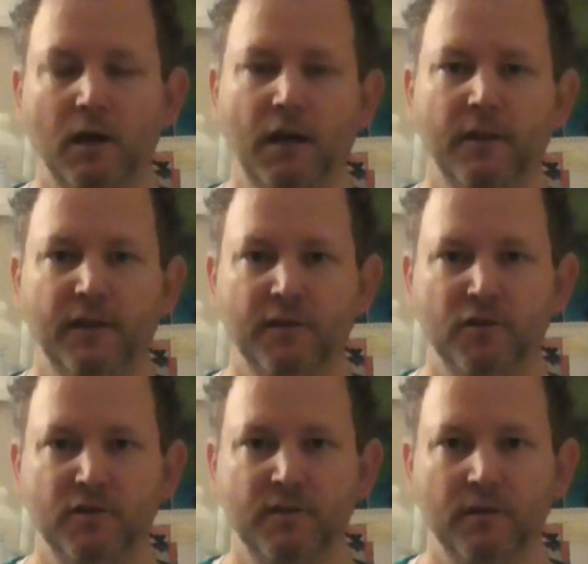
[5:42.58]
And then
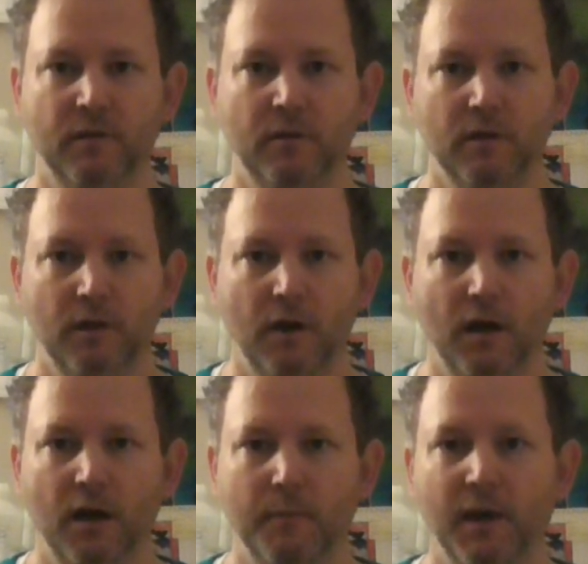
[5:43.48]
there's
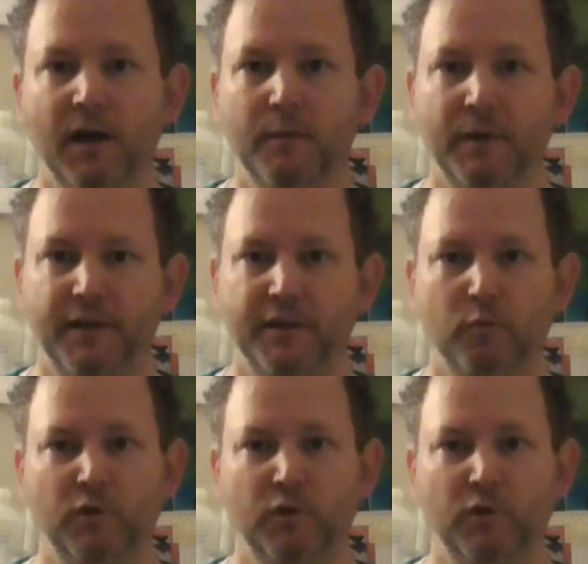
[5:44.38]
Mahabanda,